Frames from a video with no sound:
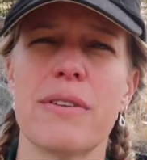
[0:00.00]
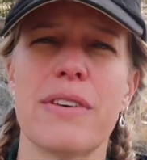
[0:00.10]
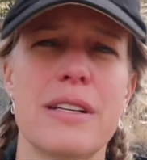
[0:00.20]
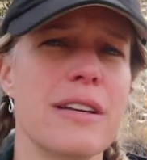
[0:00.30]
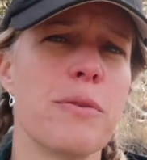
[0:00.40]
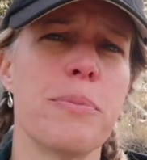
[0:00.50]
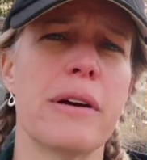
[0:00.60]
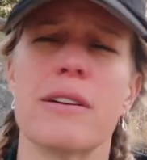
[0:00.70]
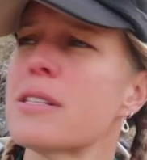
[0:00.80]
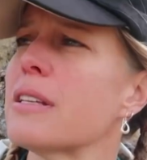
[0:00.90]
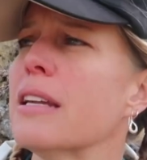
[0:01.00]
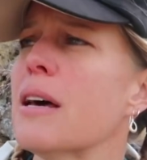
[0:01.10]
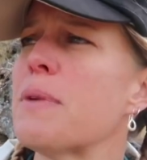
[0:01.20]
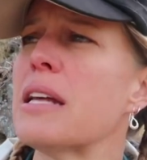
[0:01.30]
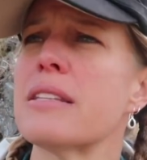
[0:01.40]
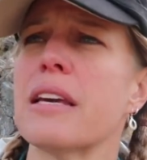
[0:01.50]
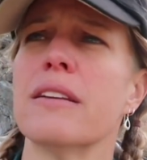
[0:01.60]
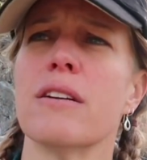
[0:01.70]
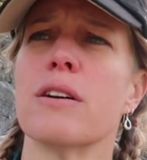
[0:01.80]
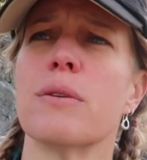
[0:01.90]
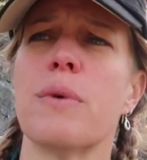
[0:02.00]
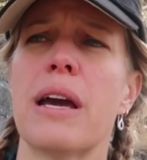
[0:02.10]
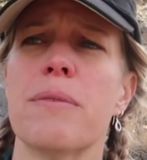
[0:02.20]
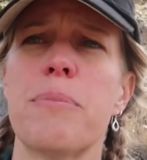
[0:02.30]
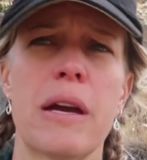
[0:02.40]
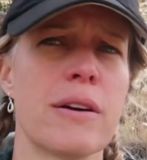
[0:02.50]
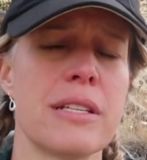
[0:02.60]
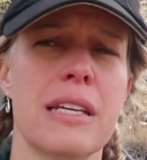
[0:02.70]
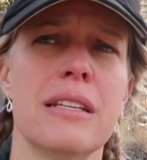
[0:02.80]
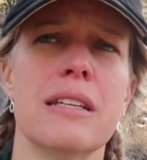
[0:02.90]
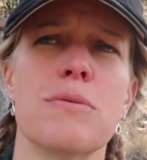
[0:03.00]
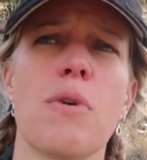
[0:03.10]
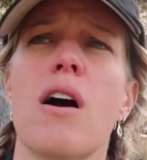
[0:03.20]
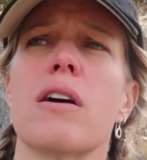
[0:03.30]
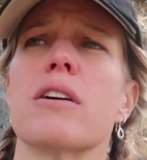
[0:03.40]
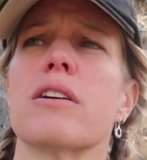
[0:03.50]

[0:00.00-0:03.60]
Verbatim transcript: We're very different parents, and I'm not saying her way of parenting is wrong.